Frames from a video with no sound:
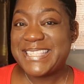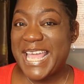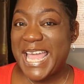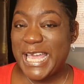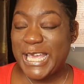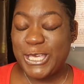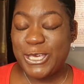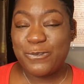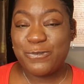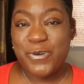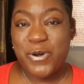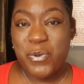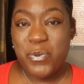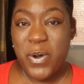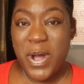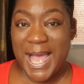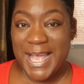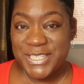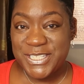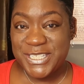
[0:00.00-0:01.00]
thank you for
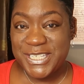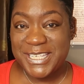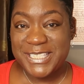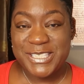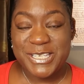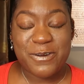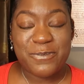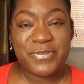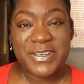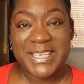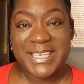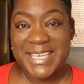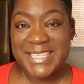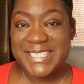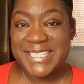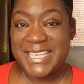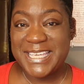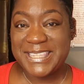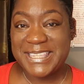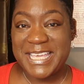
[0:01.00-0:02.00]
watching. Don't
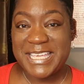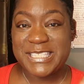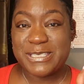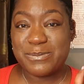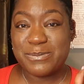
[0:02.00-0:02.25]
forget to hit that